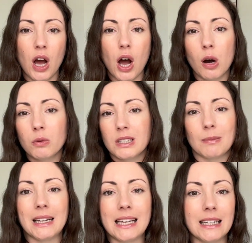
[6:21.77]

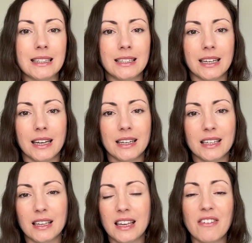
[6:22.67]
ultimately to
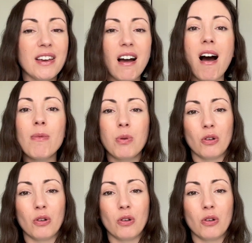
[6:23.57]
giving up